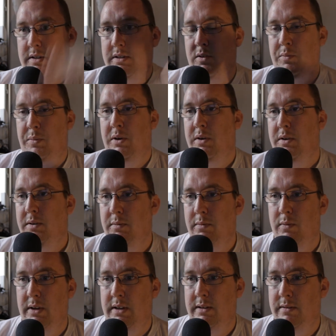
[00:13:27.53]
whole part,
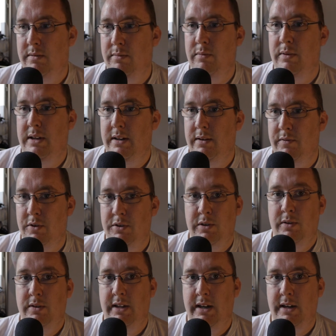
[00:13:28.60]
while when I first
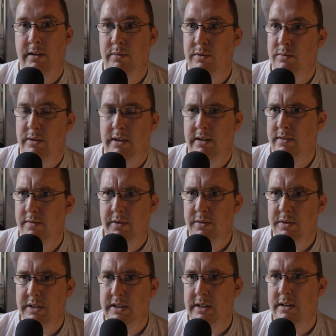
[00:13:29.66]
looked at it, it was really
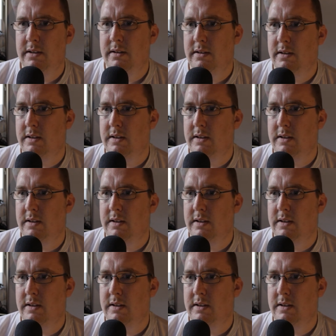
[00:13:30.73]
confusing.